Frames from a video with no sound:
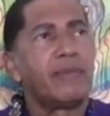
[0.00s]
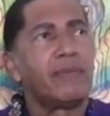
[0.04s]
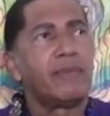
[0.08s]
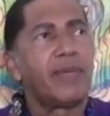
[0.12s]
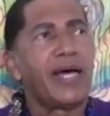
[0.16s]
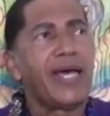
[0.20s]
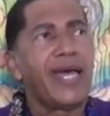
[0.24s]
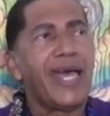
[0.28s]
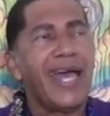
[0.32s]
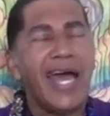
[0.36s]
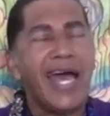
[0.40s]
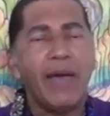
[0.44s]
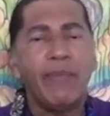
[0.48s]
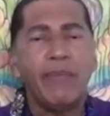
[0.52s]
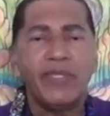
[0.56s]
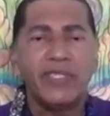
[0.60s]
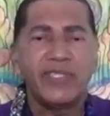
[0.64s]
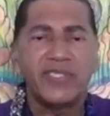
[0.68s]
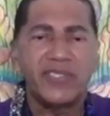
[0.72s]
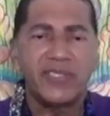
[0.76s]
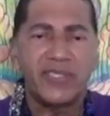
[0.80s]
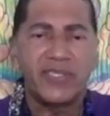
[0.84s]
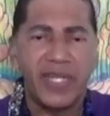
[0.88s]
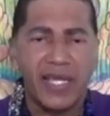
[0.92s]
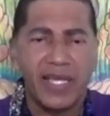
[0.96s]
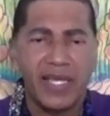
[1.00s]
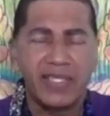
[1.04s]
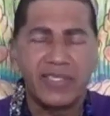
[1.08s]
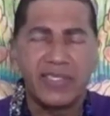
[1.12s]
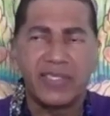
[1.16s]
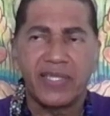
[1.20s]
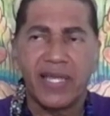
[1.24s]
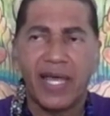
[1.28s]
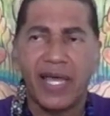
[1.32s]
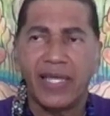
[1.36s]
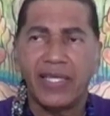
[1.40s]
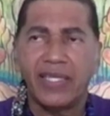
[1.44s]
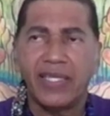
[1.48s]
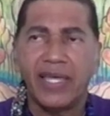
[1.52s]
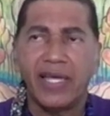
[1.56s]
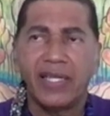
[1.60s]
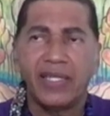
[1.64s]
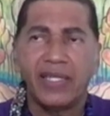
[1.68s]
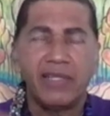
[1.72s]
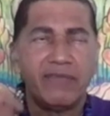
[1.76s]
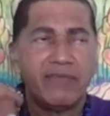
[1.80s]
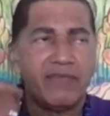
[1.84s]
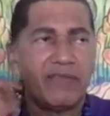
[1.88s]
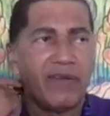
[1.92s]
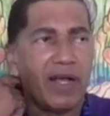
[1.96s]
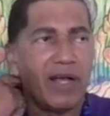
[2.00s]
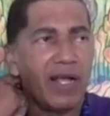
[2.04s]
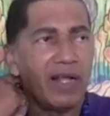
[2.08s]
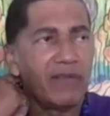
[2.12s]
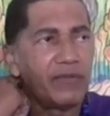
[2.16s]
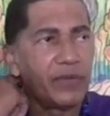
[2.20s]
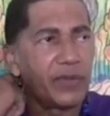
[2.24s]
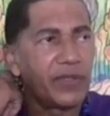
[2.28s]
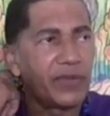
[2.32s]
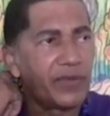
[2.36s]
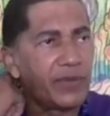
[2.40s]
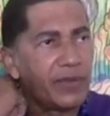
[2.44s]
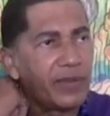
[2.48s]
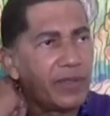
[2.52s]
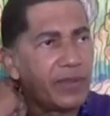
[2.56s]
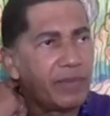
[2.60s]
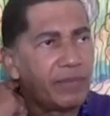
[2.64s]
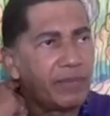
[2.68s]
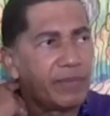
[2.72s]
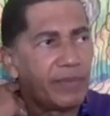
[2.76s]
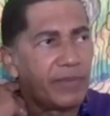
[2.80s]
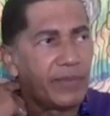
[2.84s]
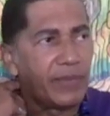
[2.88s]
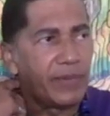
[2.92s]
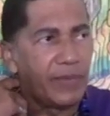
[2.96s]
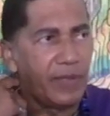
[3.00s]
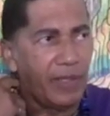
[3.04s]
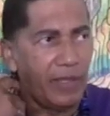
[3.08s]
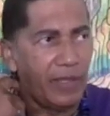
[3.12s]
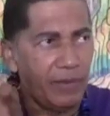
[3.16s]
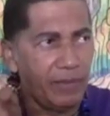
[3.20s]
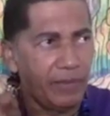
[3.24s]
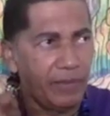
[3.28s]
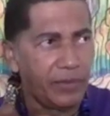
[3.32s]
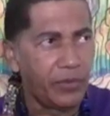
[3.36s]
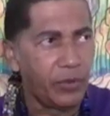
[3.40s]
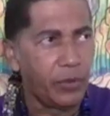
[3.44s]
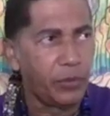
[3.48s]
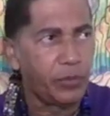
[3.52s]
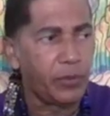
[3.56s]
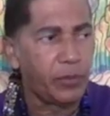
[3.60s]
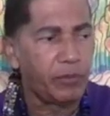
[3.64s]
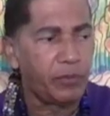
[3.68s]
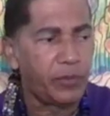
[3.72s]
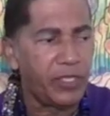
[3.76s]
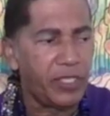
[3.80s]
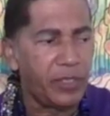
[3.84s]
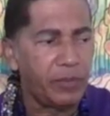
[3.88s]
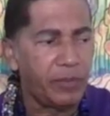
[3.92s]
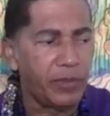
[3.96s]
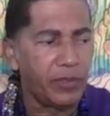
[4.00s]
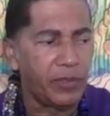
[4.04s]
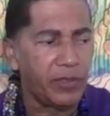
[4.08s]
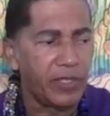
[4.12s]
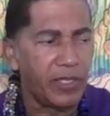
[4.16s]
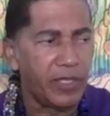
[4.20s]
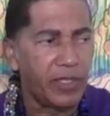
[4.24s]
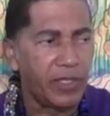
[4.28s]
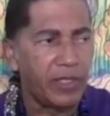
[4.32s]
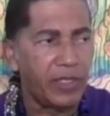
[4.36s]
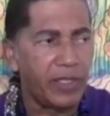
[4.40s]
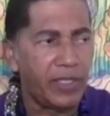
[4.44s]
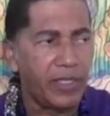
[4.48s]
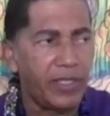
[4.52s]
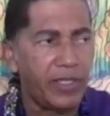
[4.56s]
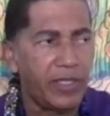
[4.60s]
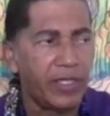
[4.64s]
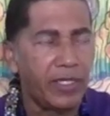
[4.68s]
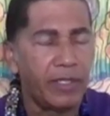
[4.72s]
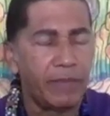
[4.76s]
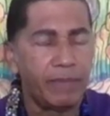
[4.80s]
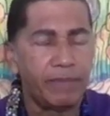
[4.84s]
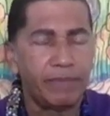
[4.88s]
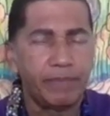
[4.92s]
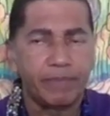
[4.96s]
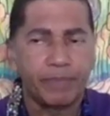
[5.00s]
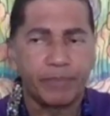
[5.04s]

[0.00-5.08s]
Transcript: by happenstance, I got involved with a group of people on a